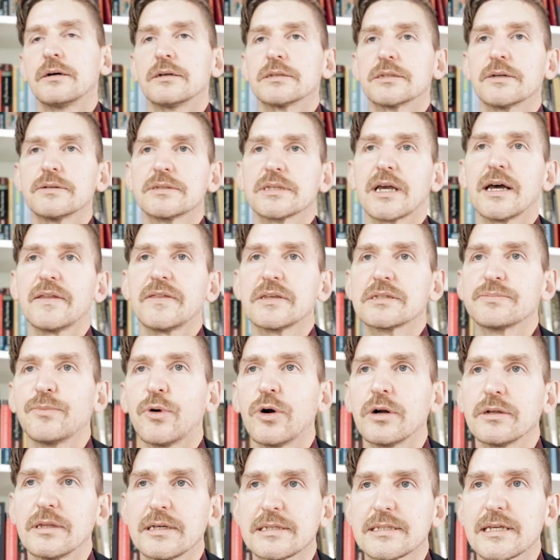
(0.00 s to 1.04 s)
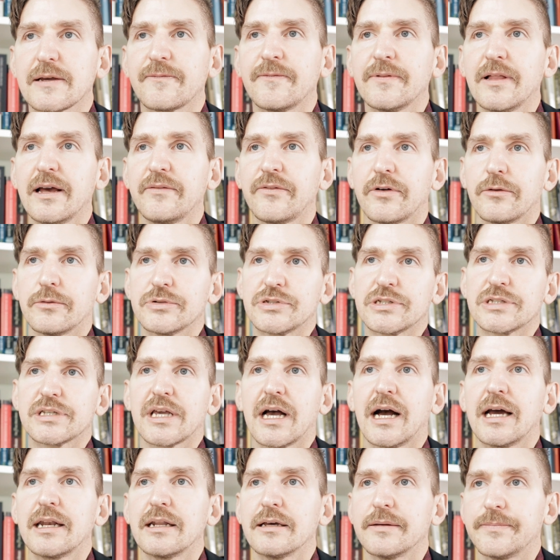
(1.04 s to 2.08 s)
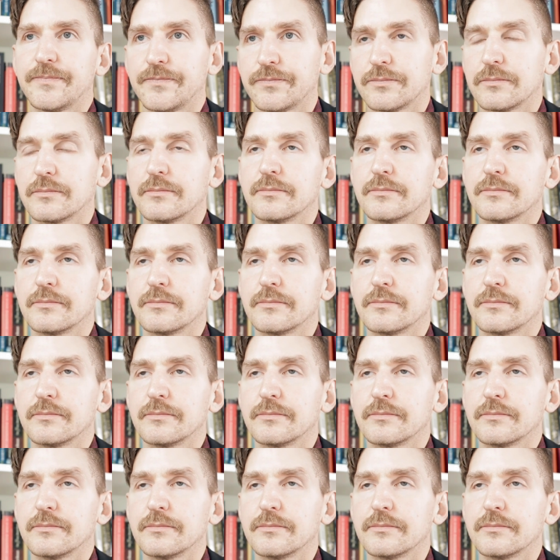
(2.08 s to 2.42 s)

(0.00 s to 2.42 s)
So it's got this moralistic flavor, which is kind of